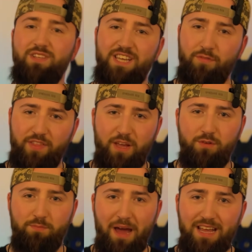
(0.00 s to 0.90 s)
once everything
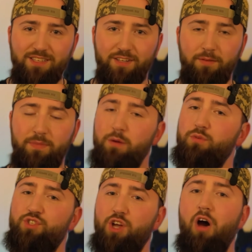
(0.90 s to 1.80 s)
was painted, it
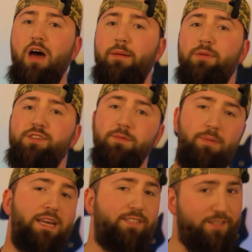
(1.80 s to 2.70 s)
was time to
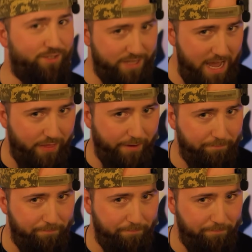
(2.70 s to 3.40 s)
piece it together.